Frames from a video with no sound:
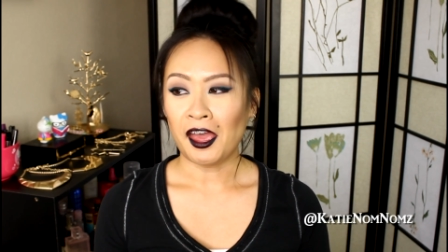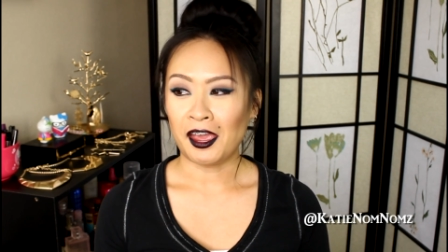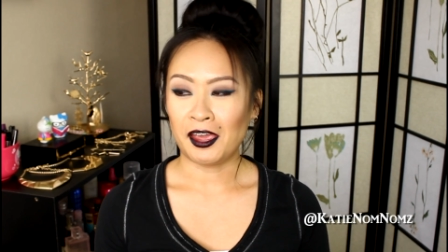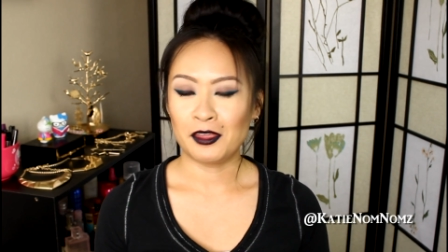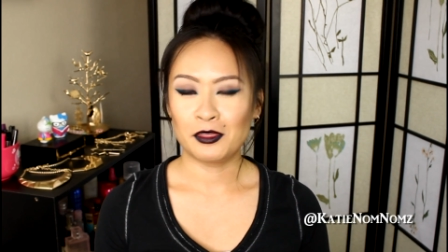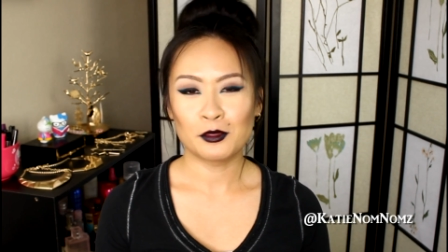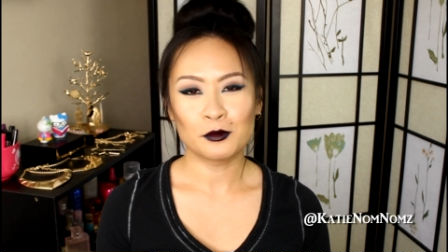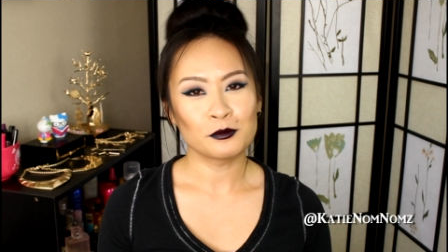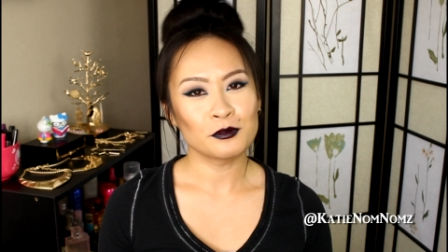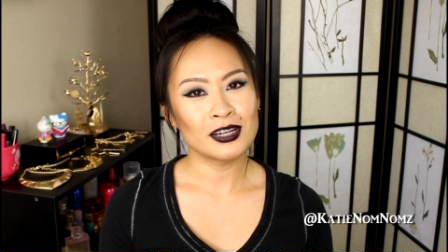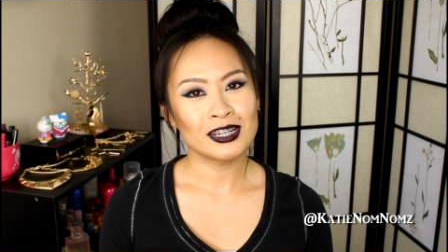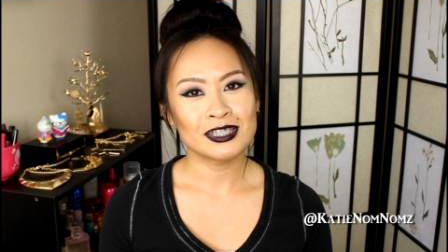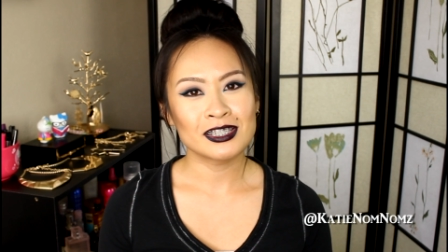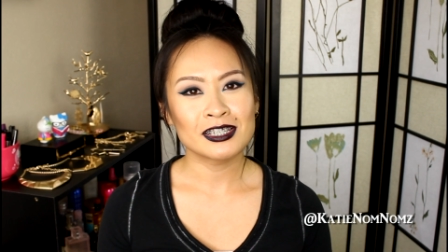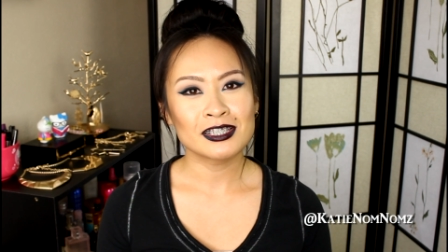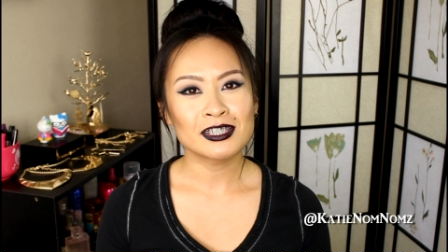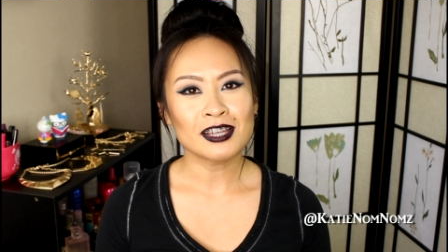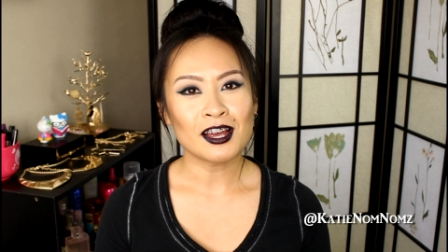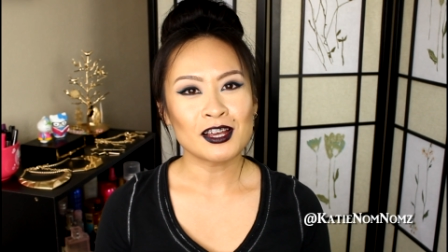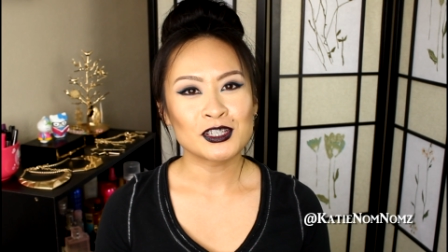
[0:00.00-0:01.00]
And the
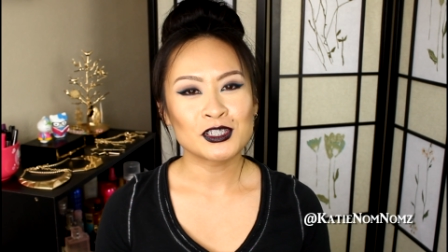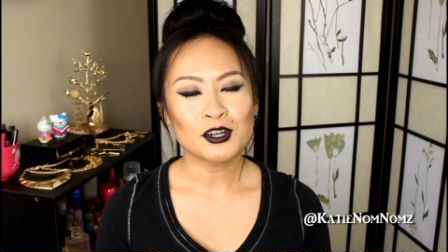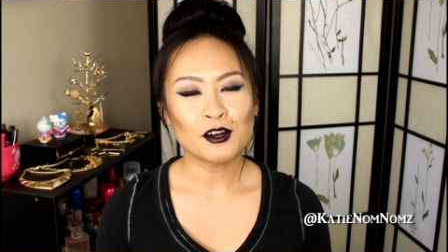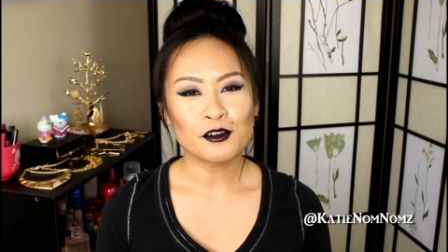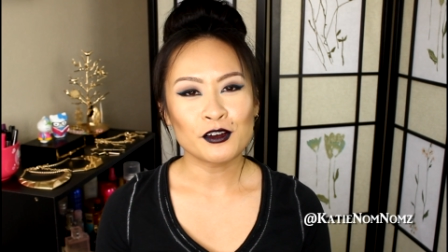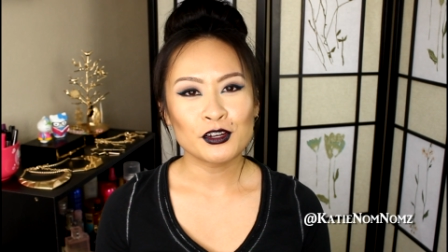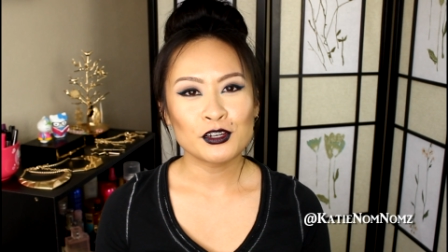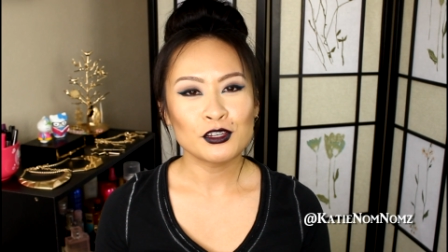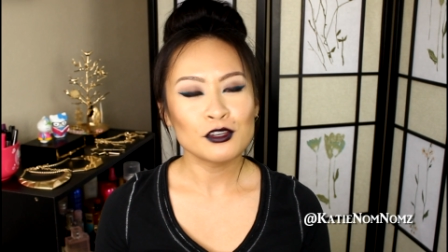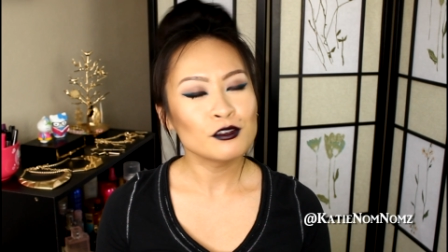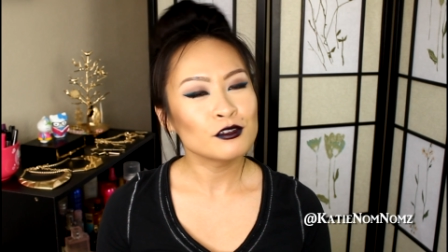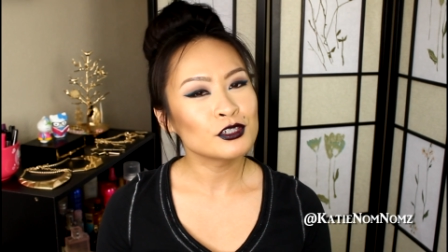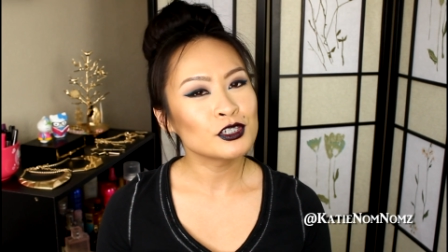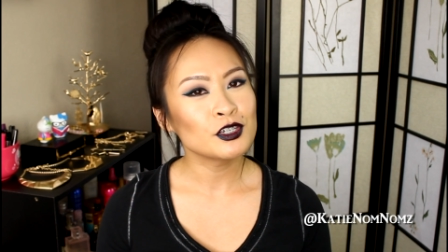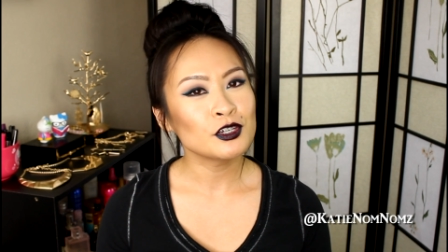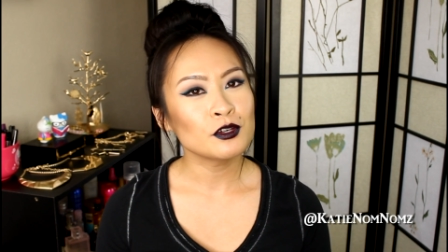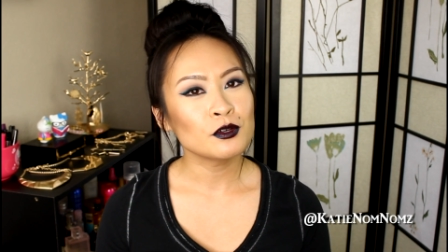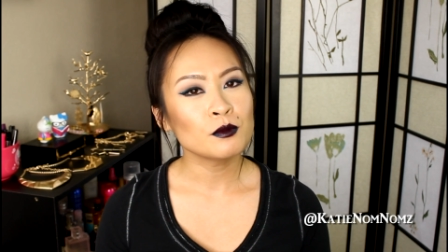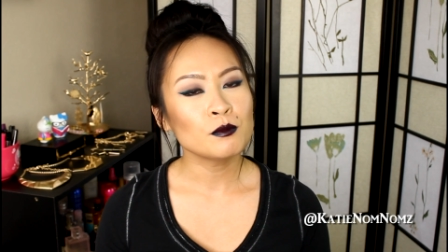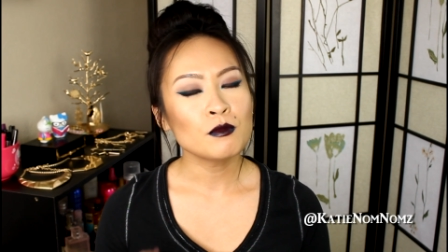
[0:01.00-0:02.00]
reasons I started
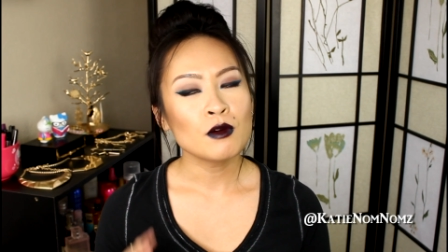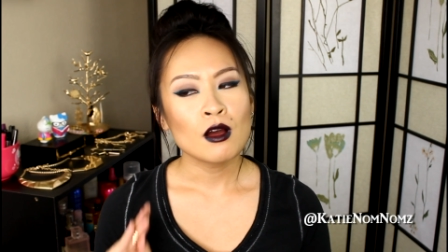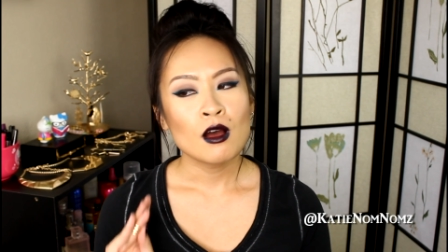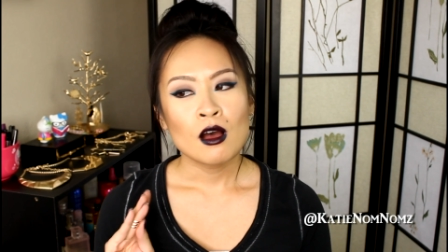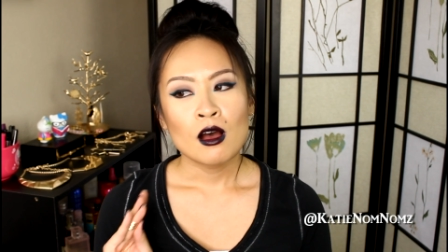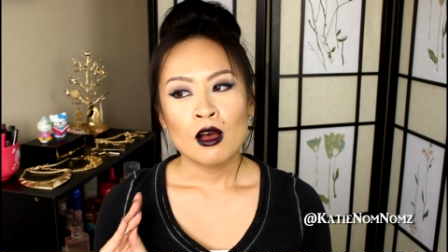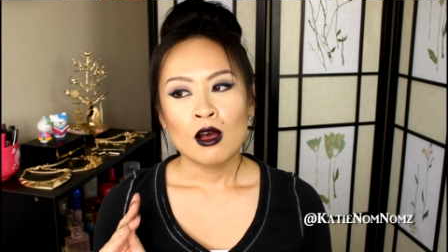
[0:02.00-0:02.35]
YouTube